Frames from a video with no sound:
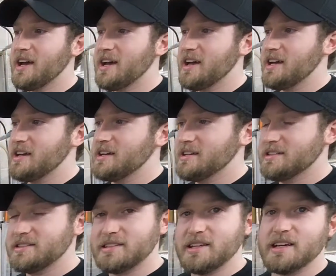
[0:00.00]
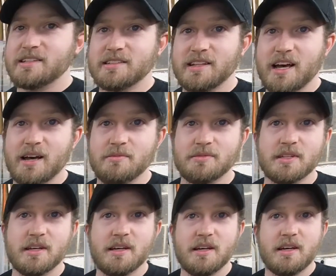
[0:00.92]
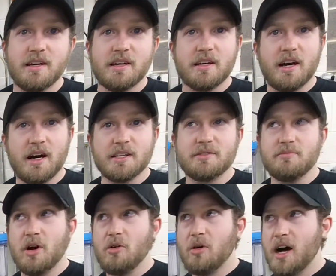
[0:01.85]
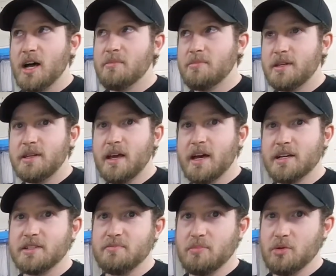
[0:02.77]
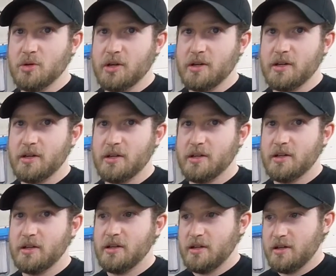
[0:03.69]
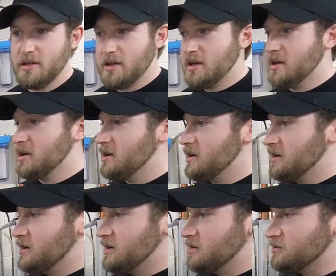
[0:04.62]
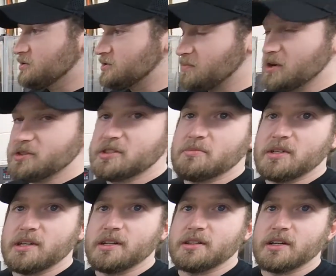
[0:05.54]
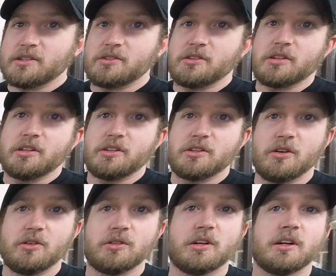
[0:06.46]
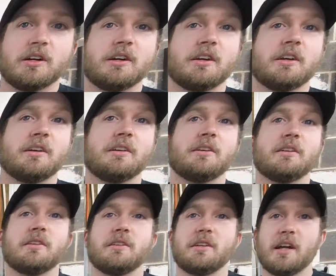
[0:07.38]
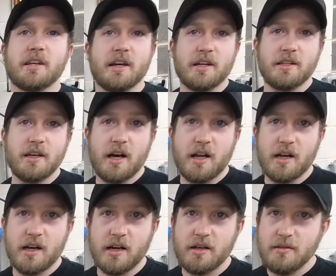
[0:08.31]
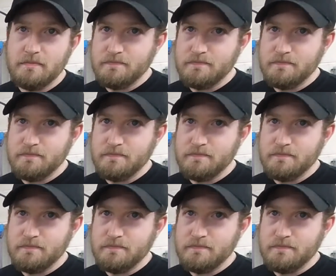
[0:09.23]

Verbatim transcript: a CS Labs CSMIO IP-S board. It was supposed to be an industrial controller, yada yada yada.